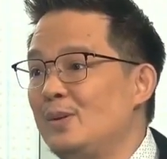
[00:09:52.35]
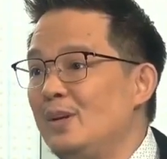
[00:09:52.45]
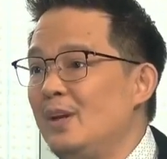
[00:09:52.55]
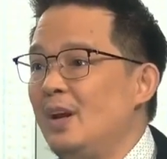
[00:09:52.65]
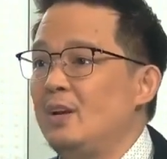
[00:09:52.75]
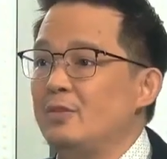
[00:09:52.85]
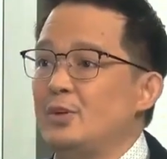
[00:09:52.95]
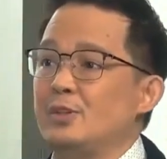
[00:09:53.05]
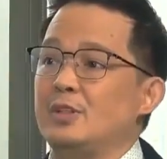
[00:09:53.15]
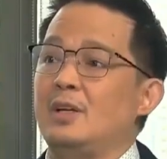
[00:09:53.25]
Yes. And of
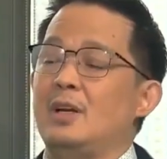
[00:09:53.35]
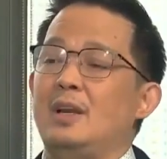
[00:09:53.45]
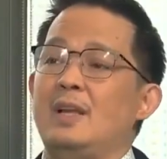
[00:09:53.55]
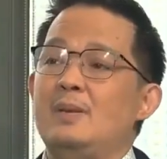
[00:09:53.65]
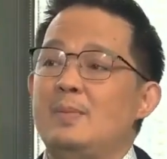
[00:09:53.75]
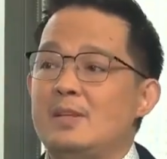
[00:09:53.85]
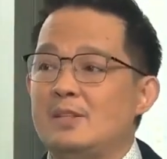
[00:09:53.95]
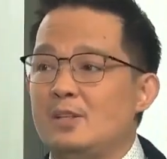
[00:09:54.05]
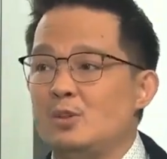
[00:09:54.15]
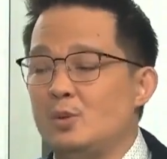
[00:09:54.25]
course, sir, uh, any
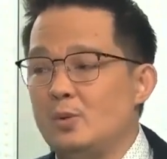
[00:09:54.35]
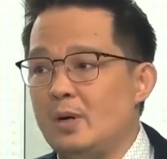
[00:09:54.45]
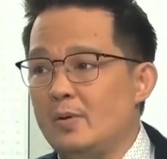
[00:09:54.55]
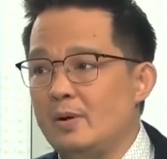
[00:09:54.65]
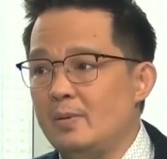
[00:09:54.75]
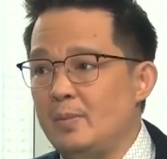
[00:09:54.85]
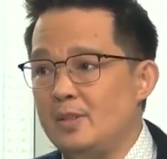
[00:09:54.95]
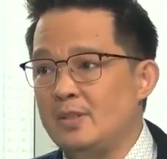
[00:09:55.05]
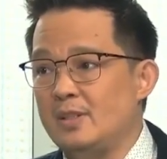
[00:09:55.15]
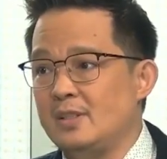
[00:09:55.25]
message to our
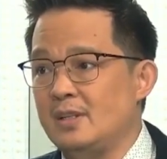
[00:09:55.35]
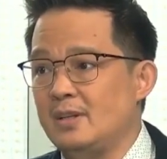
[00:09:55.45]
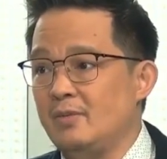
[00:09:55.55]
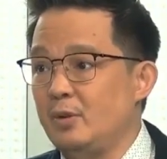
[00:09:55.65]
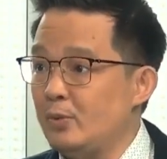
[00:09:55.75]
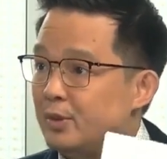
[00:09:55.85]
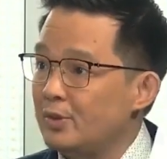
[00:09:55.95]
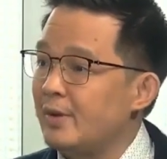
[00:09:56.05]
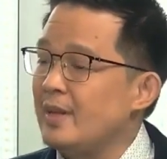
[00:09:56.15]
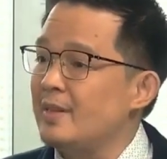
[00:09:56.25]
business uh, viewers
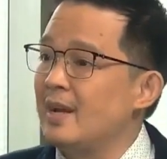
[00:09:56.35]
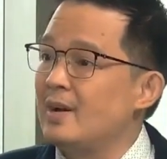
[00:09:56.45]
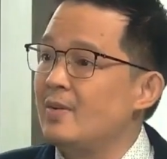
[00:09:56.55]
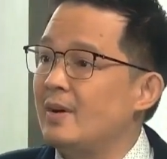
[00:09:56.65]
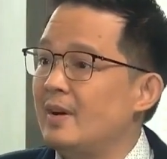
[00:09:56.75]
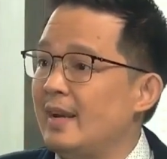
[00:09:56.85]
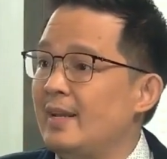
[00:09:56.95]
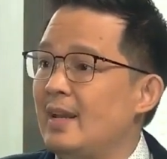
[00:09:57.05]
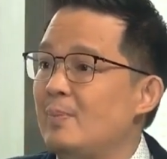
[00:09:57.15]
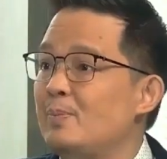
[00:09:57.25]
right now, or
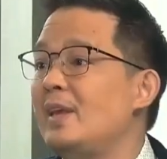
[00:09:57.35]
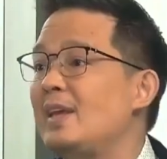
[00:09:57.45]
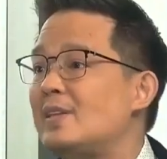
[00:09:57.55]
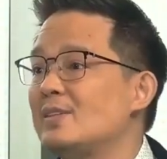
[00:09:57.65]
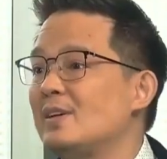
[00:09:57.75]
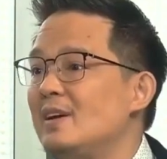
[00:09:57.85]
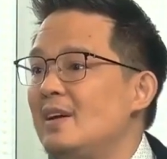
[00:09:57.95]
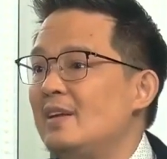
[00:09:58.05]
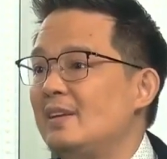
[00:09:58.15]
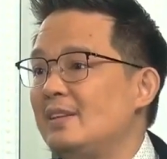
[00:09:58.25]
any updates uh,
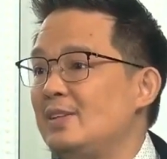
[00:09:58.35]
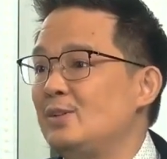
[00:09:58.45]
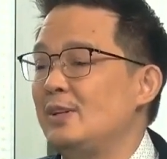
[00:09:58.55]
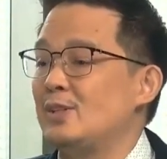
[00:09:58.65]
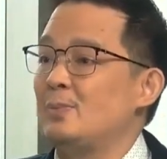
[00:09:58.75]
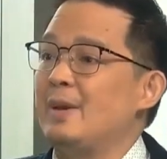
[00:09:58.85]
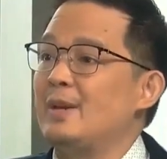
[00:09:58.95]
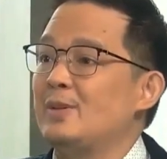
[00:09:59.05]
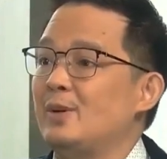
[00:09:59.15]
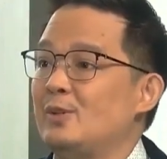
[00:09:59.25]
that they should
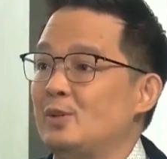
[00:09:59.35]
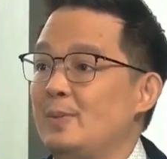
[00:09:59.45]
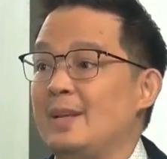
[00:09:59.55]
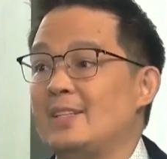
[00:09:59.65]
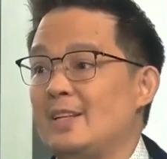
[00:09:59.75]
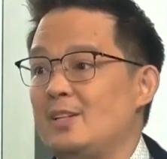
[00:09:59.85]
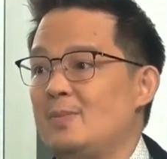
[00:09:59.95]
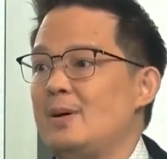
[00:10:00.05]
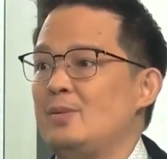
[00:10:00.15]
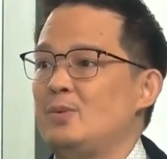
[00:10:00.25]
expect or should be excited
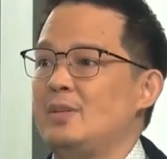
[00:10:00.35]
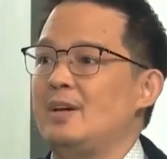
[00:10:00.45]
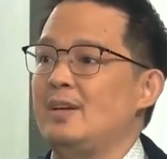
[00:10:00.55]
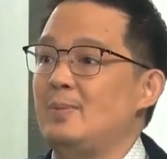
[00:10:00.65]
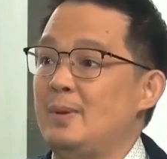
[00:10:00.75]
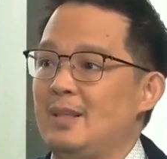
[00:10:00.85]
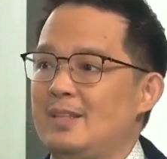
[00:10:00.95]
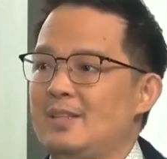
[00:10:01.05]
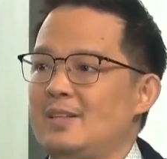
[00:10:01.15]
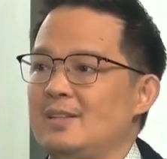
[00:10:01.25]
about with uh,
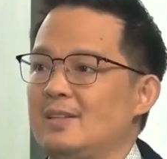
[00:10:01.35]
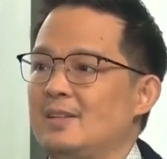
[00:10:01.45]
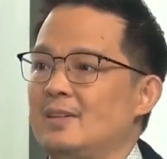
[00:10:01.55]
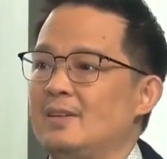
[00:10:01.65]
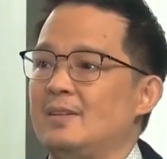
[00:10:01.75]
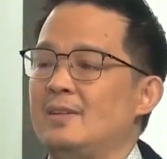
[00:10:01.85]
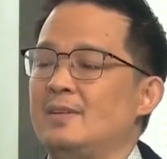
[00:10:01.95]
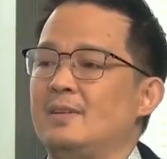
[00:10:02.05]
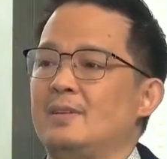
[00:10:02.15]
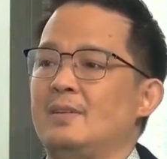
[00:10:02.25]
EPLDT? Yes, thank you, Diego.